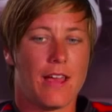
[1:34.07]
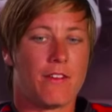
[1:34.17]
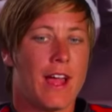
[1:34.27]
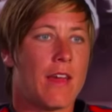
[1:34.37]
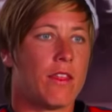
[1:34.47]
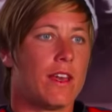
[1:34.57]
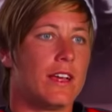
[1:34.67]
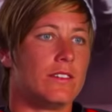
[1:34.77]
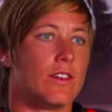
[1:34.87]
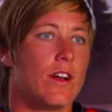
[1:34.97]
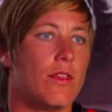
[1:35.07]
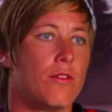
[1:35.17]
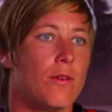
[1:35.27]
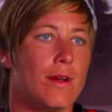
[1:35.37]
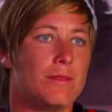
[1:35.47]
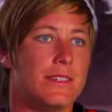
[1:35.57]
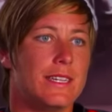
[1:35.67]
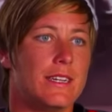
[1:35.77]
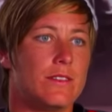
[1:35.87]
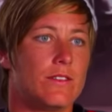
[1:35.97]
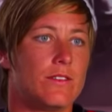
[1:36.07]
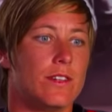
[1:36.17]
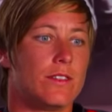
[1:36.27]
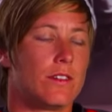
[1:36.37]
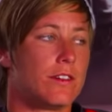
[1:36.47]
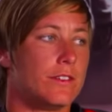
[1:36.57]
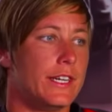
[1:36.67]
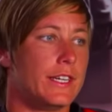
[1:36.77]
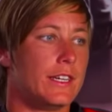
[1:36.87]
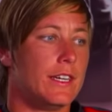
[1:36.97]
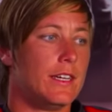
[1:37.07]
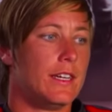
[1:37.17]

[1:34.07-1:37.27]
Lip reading: Every athlete has gone through ups and downs throughout their career,